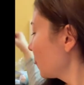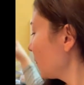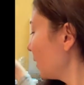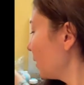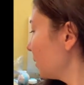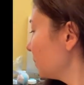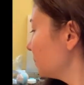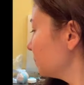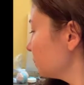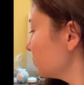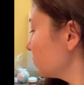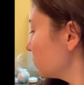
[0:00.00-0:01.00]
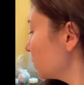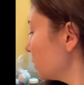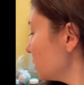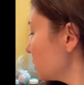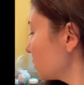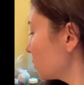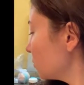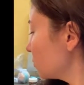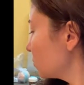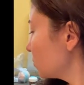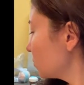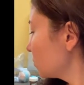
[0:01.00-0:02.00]
they still go
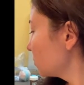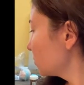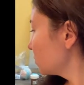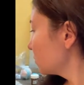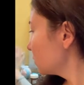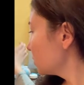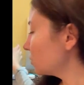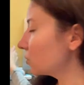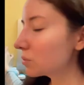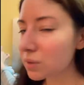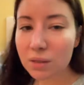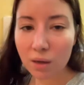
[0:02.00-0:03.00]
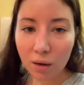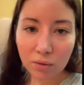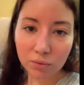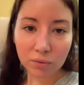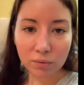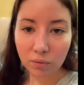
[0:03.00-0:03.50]
through their own stuff.